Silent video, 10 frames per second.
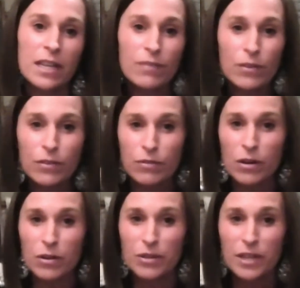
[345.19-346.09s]
And if you
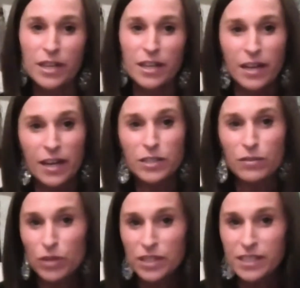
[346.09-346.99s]
throw a
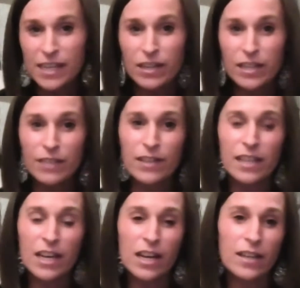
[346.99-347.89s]
divorce narrative
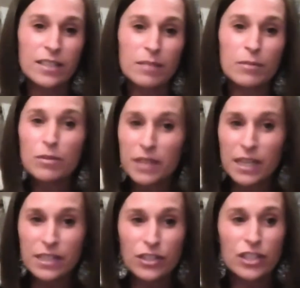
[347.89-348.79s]
in there and some new
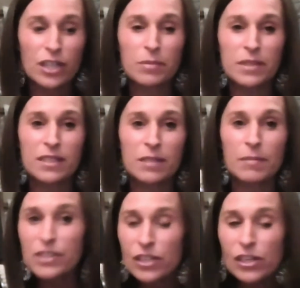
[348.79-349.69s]
relationships and
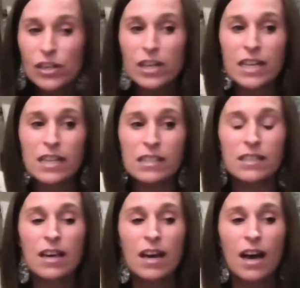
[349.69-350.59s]
some insecurities,